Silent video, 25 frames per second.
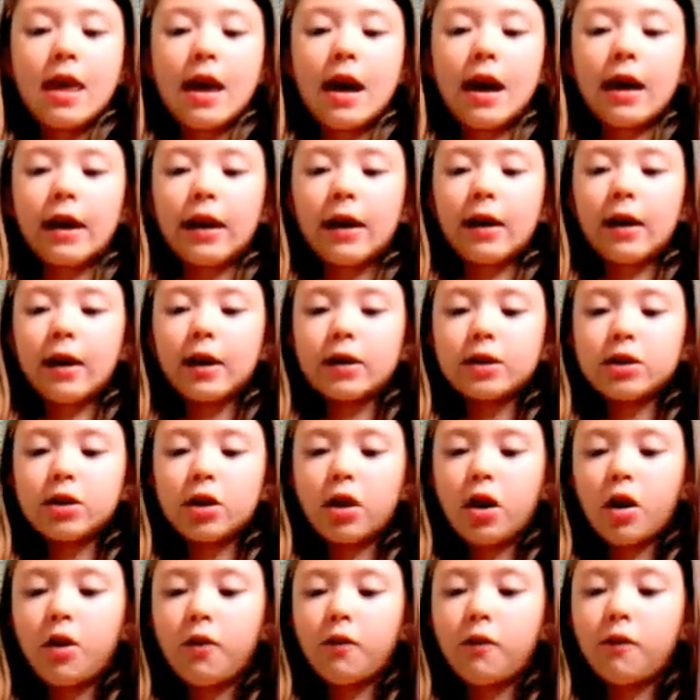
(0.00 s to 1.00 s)
and cut it
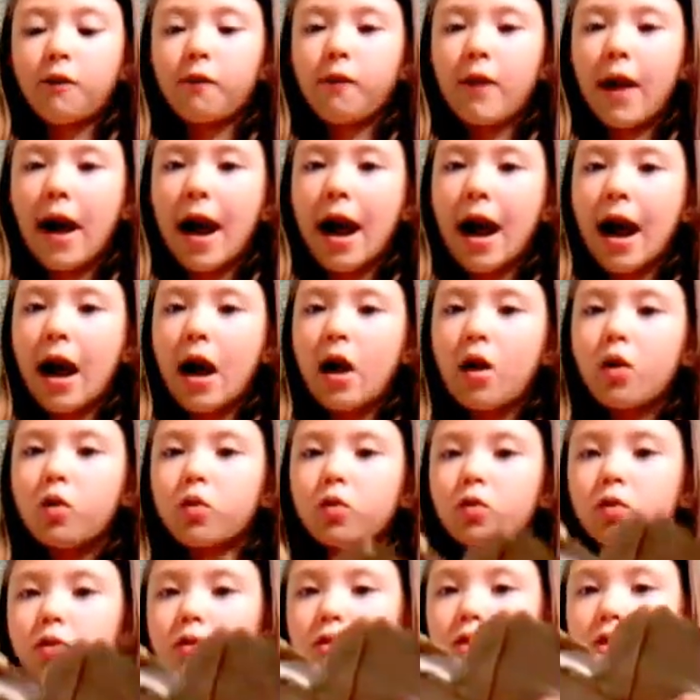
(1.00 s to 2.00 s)

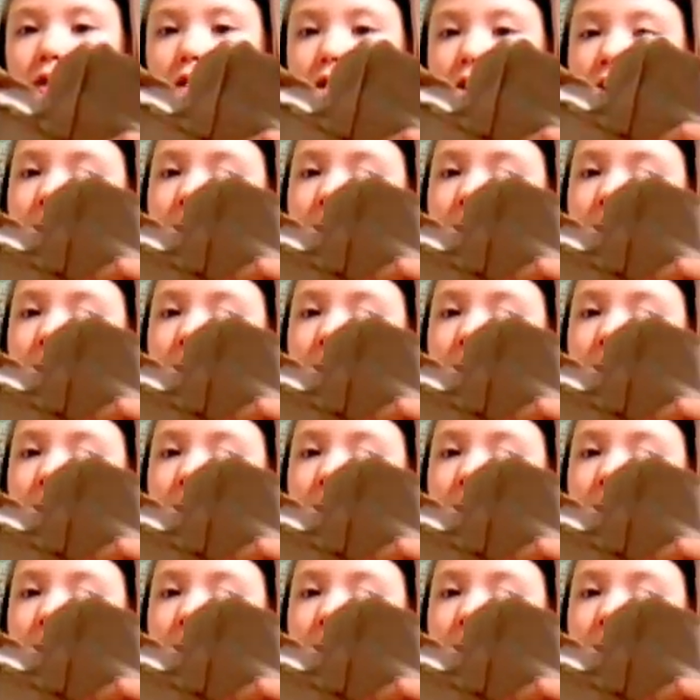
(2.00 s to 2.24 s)
around